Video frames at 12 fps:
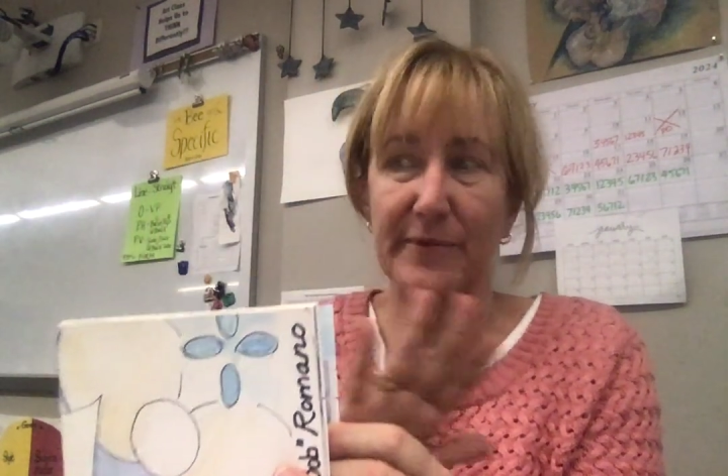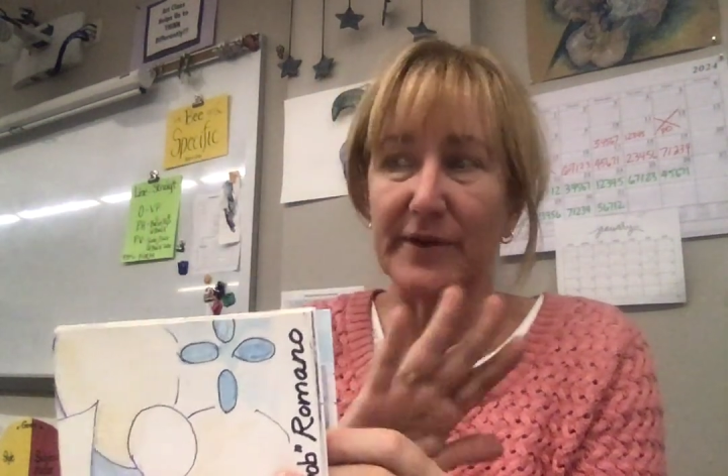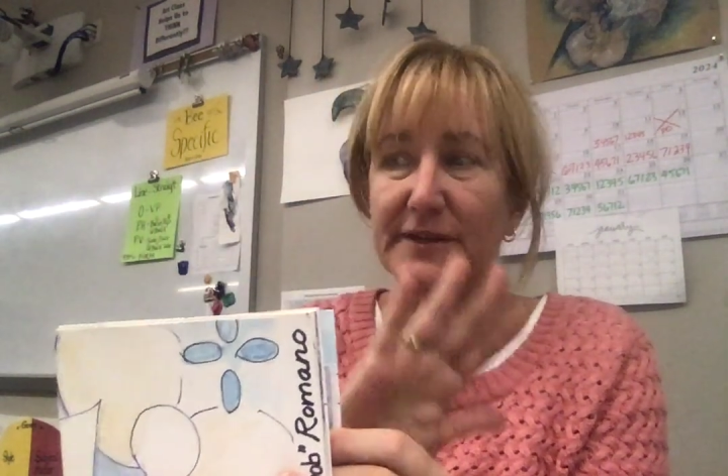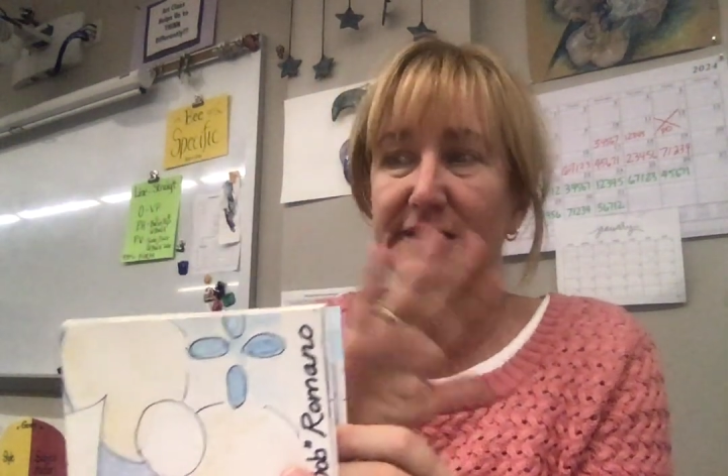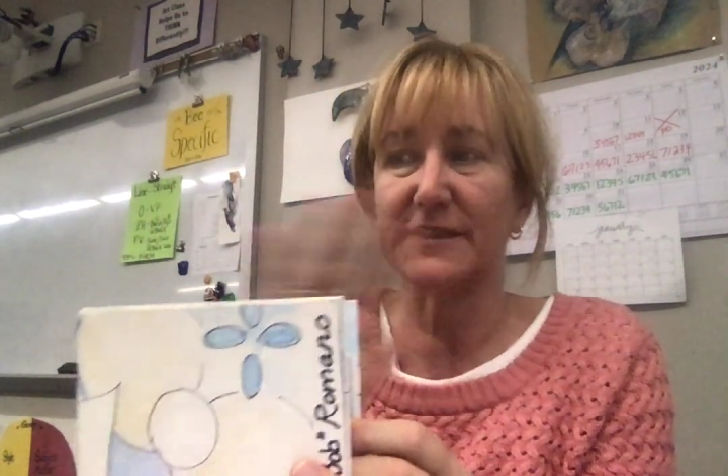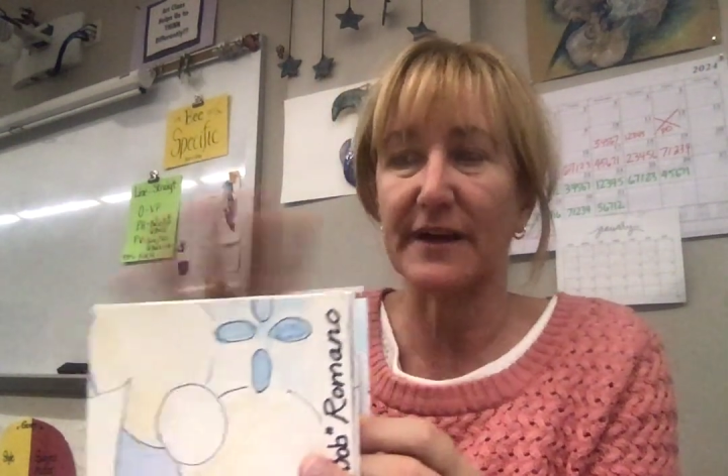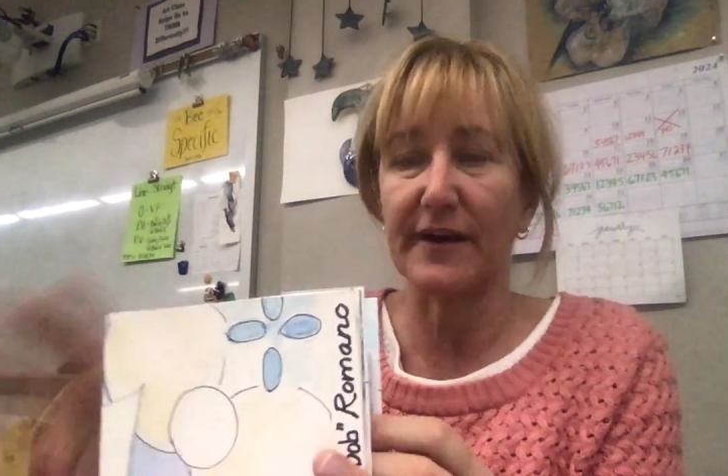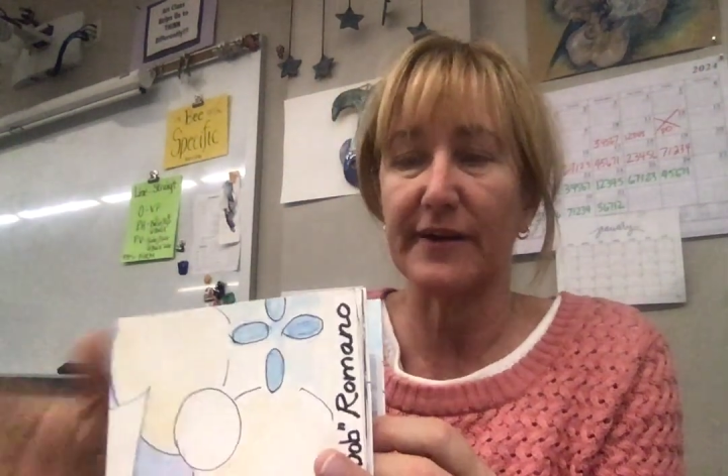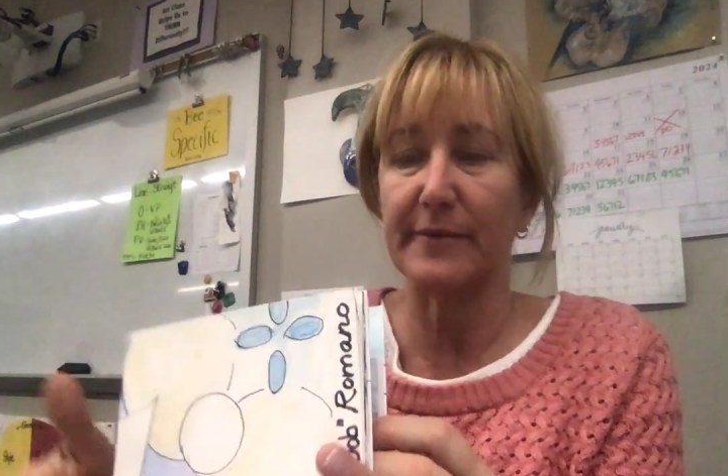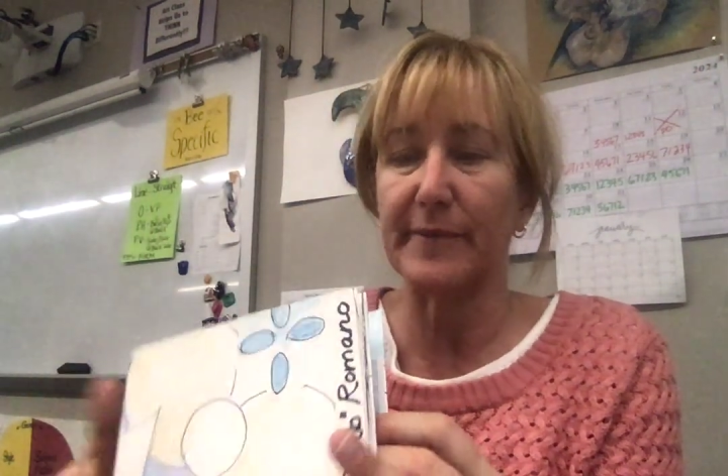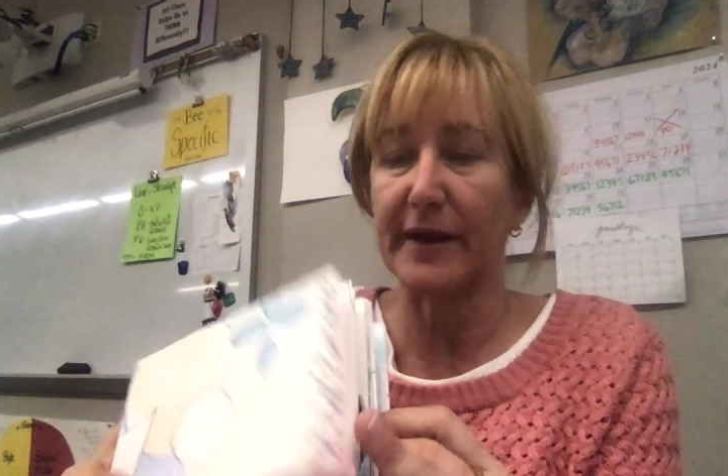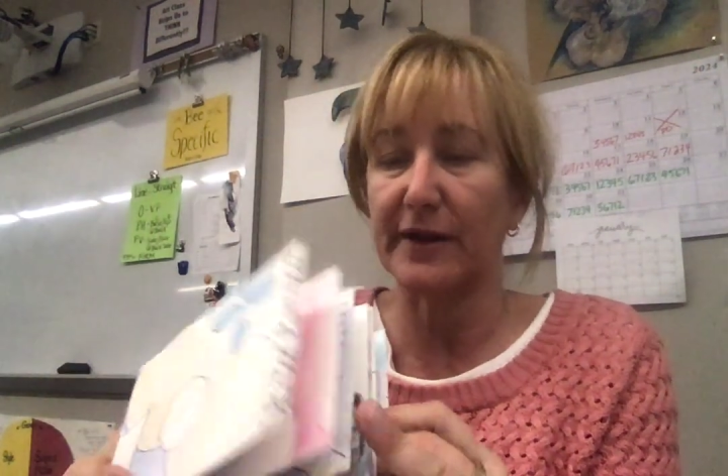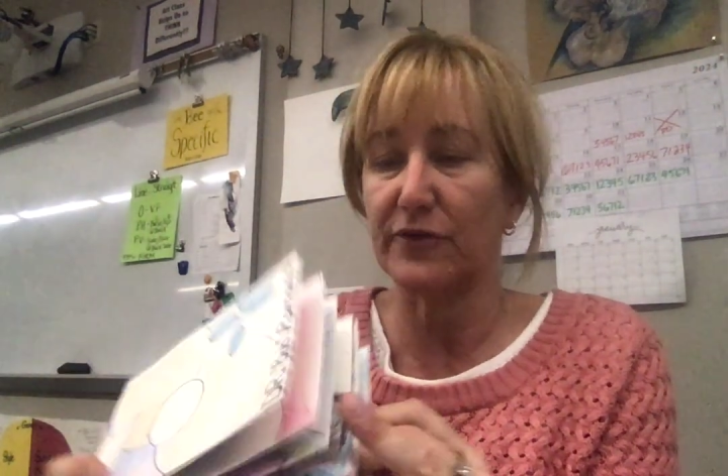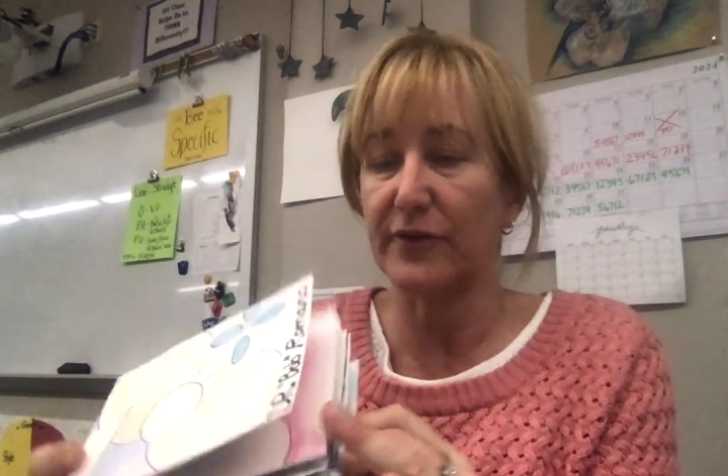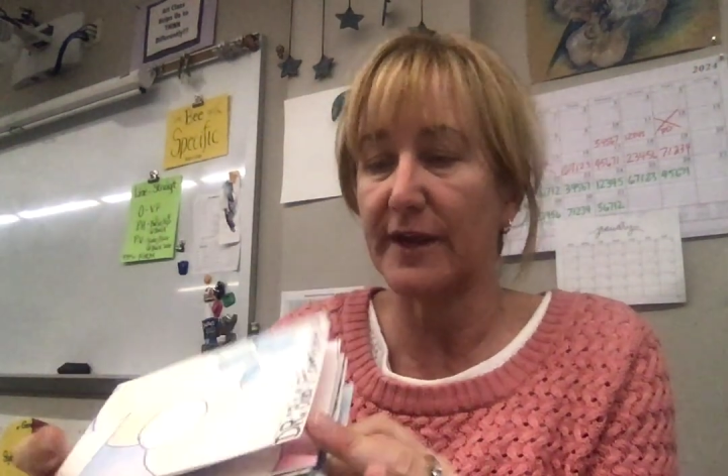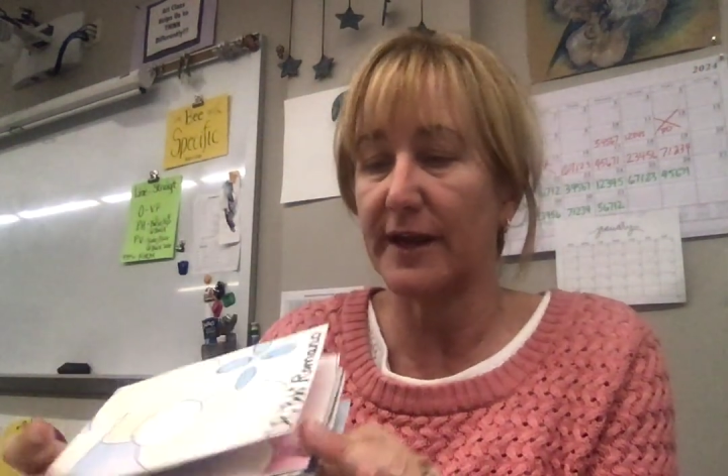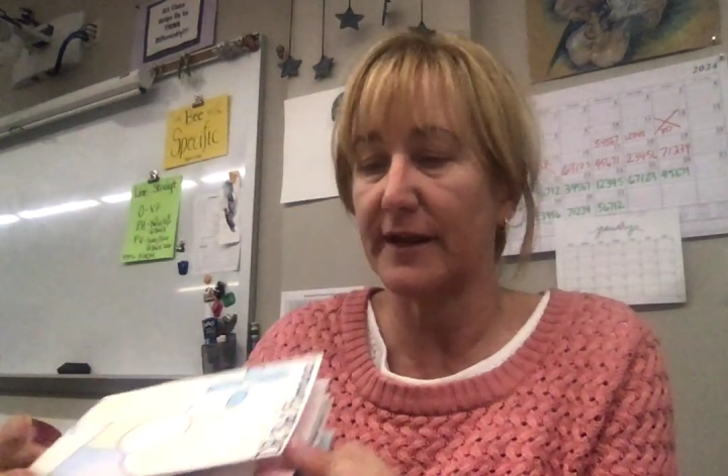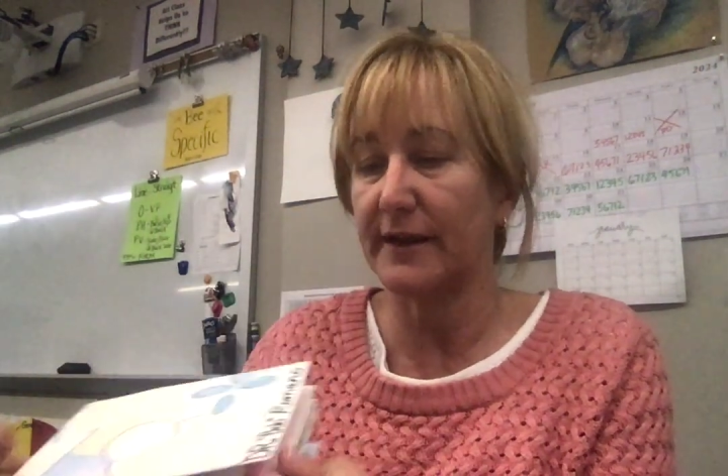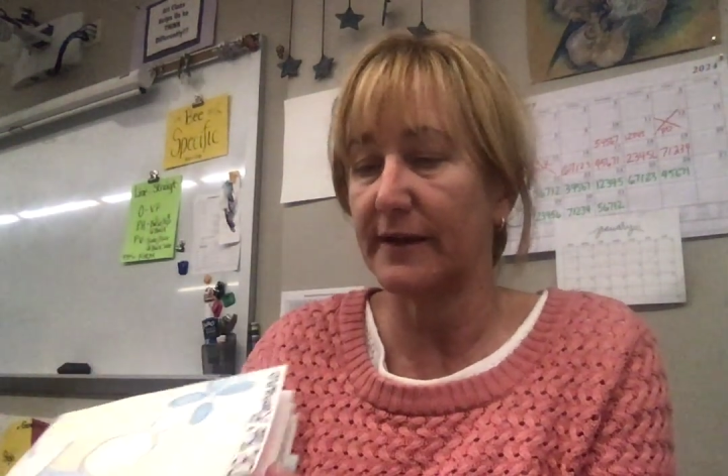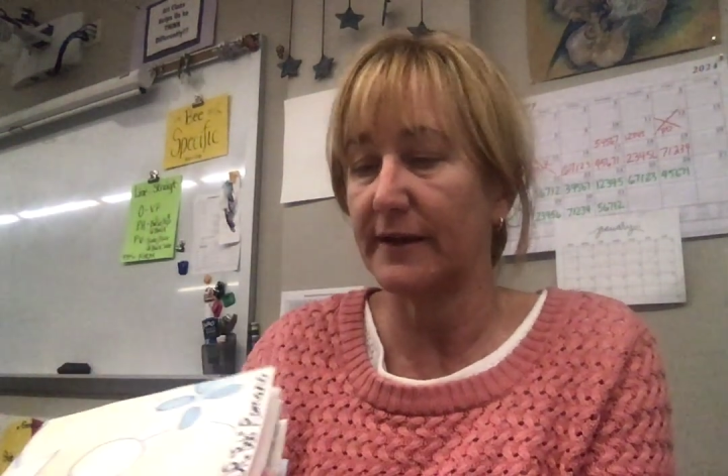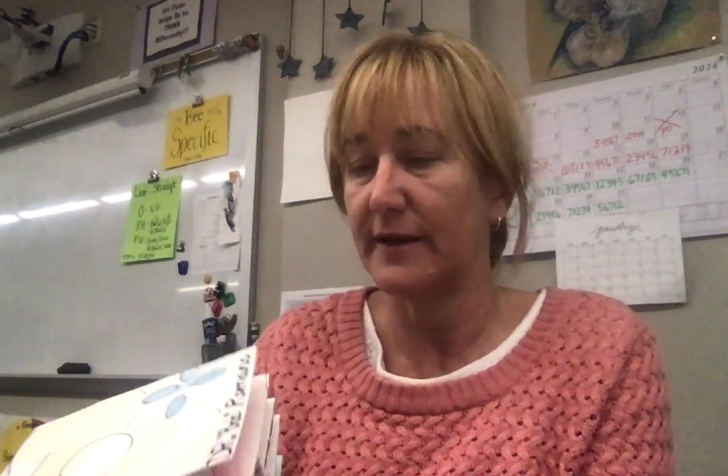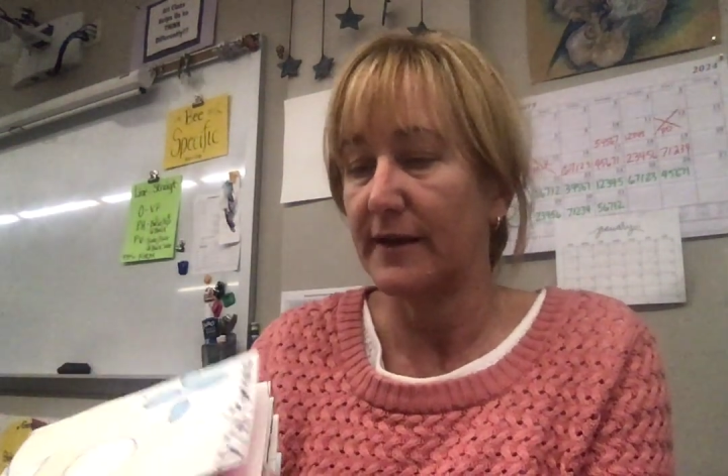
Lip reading: I started by creating